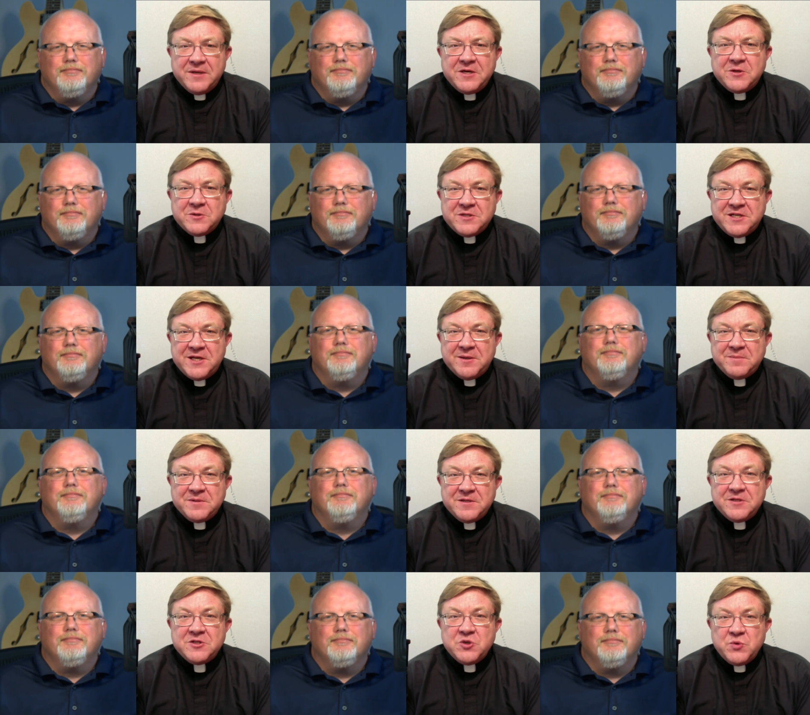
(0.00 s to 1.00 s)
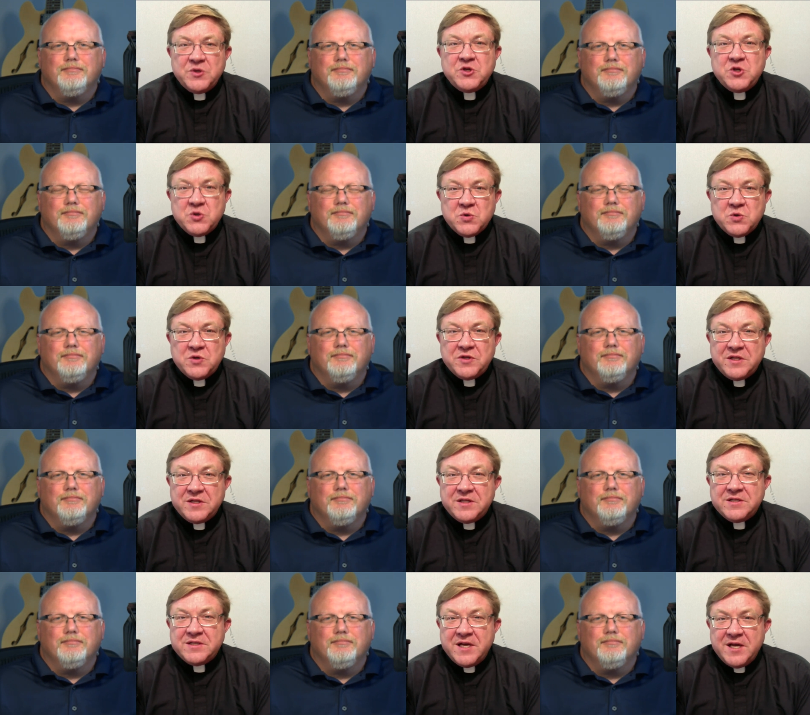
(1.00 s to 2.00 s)
Speaker 1: the political steps to ensure
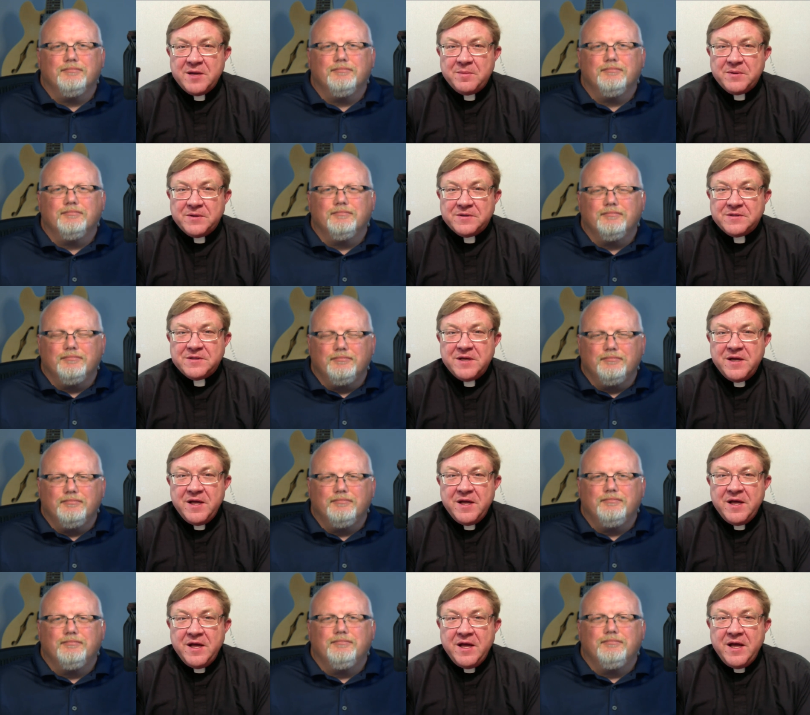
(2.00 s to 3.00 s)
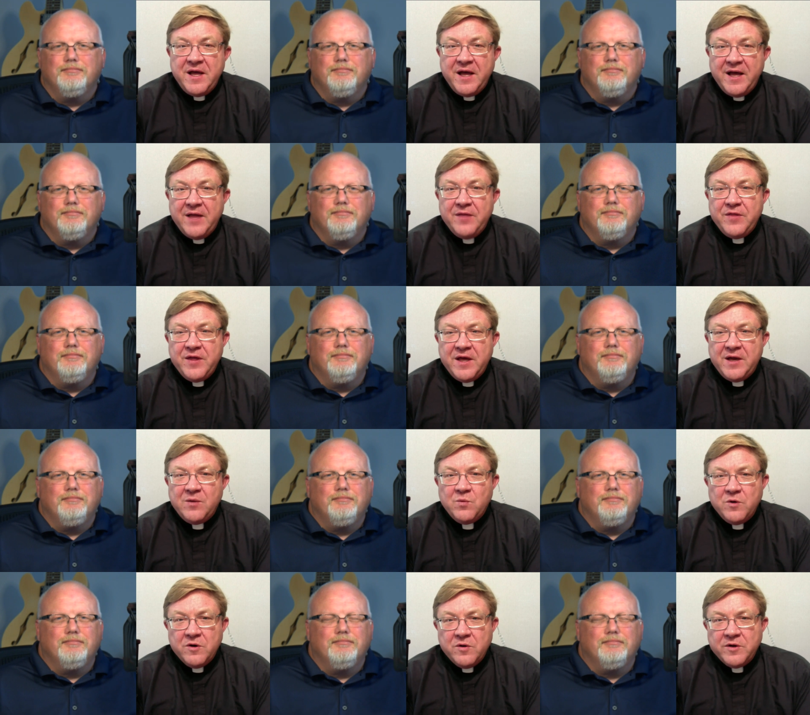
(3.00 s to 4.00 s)
that this happens." And
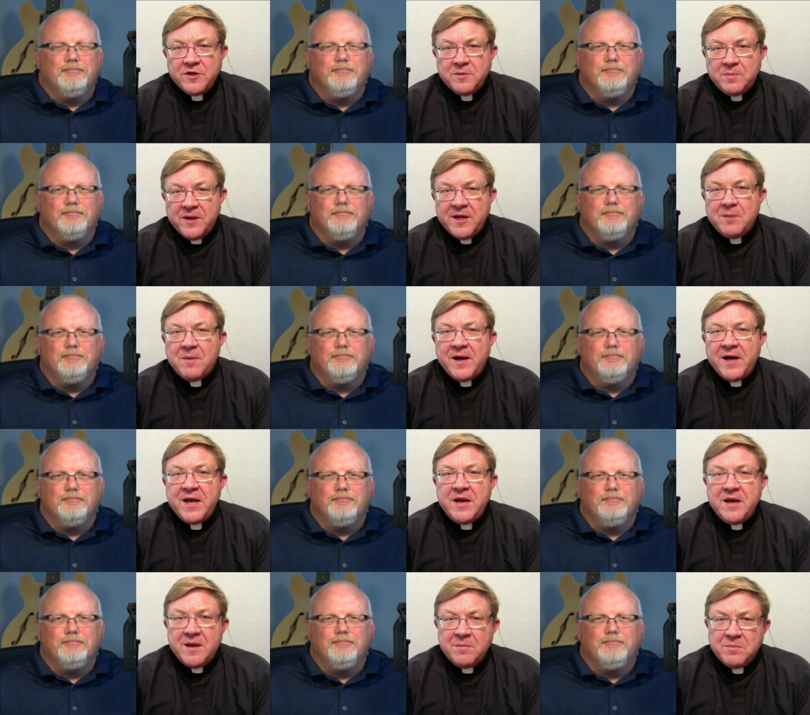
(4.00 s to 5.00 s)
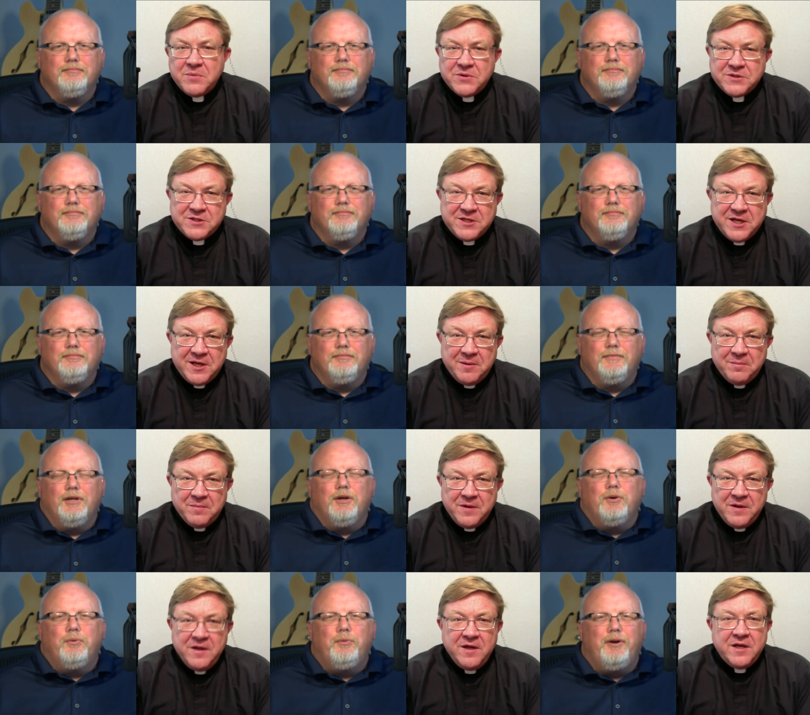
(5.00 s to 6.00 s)
then we're going to play by a numbers game.
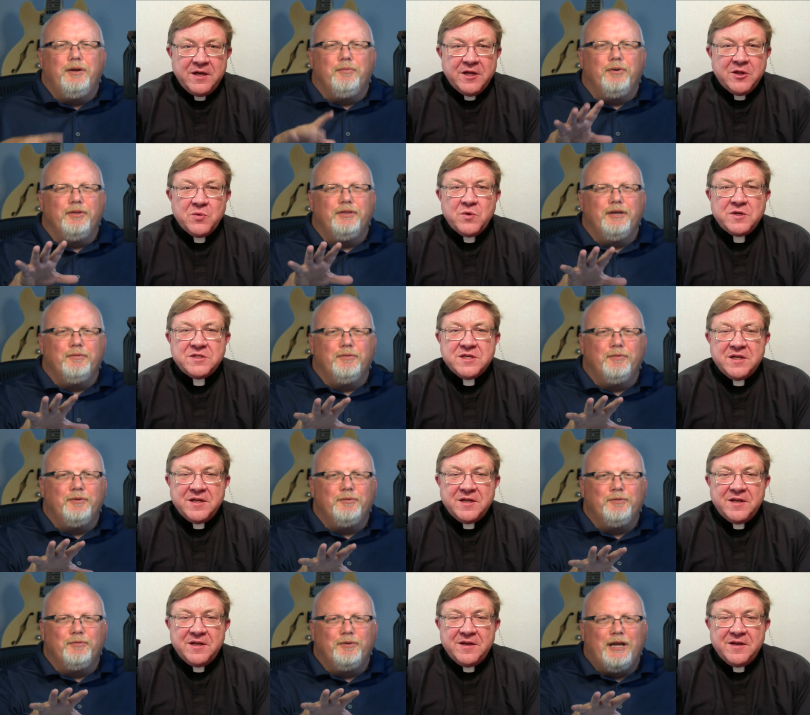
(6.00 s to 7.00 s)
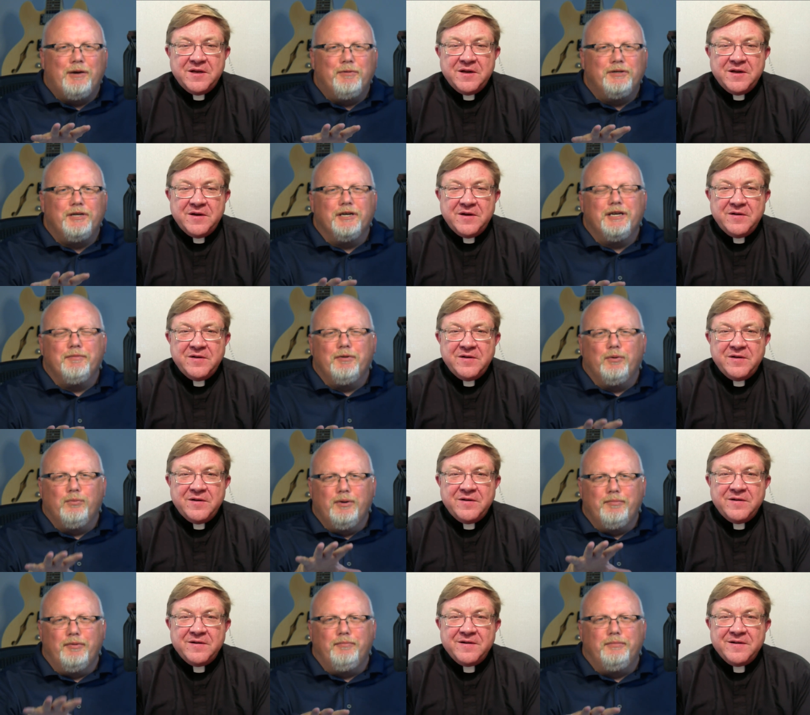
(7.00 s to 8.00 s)
Speaker 2: Right. Well, now we're talking about
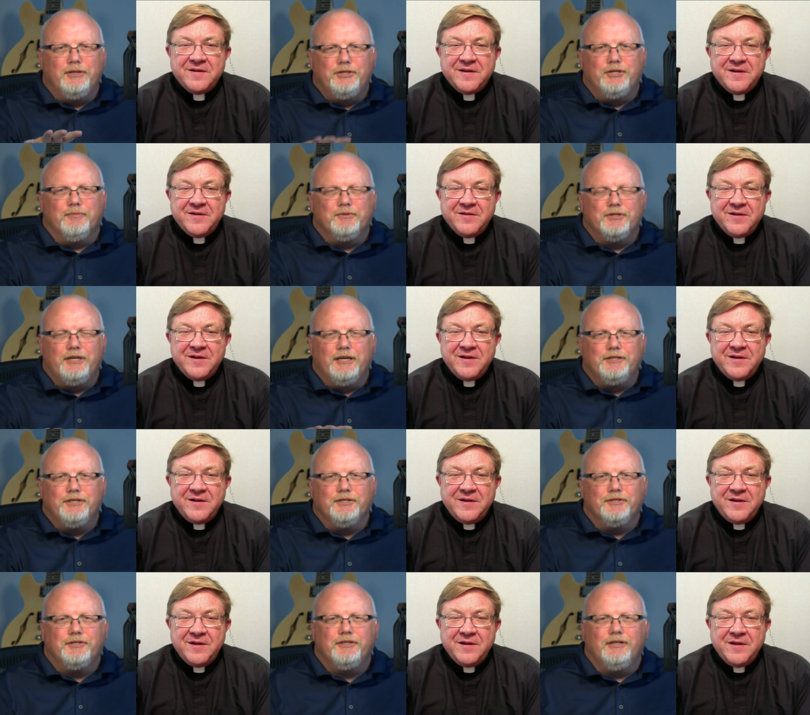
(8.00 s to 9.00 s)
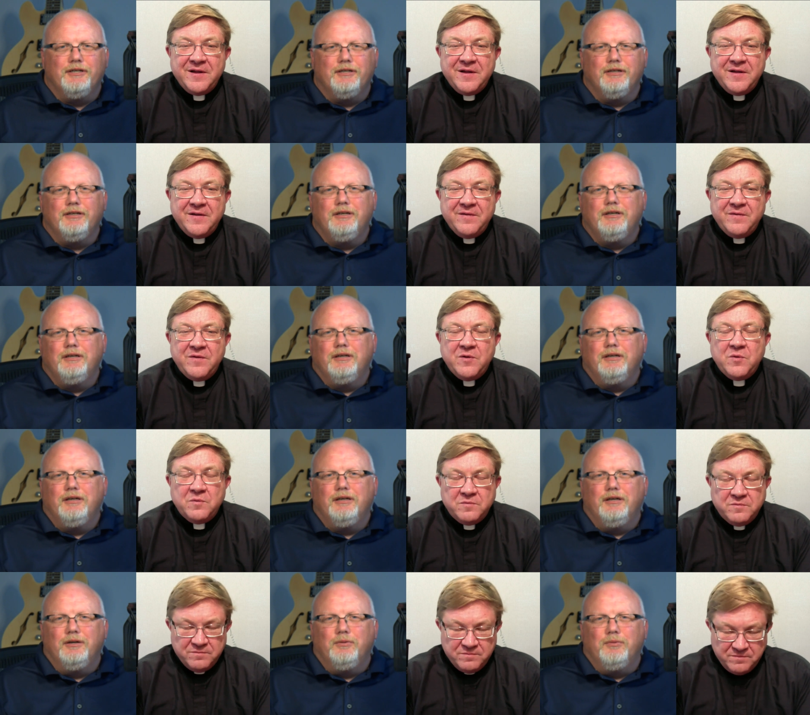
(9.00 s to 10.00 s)
women bishops, not just uh,
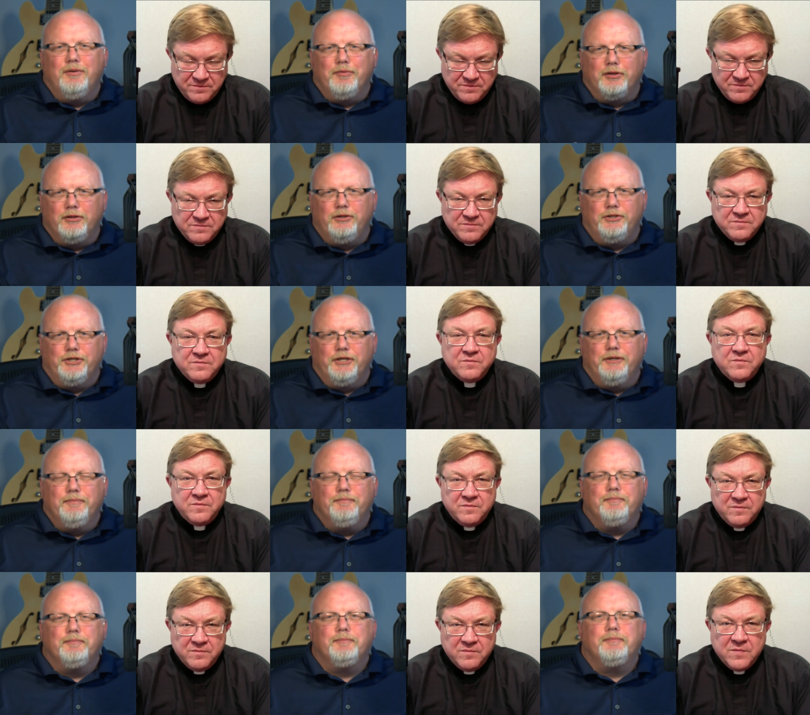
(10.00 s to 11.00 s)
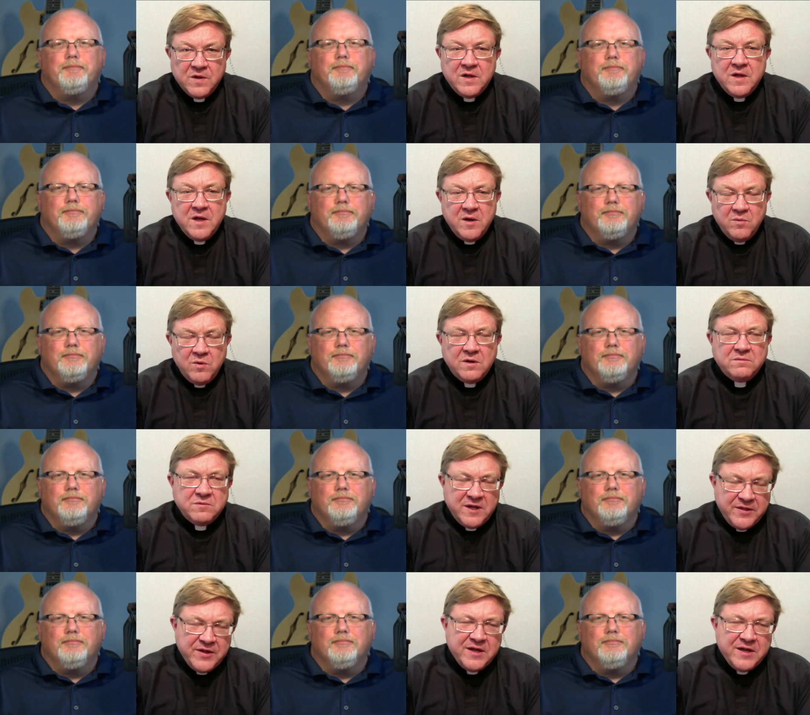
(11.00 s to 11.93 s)
uh, women clergy.
Speaker 1: Well,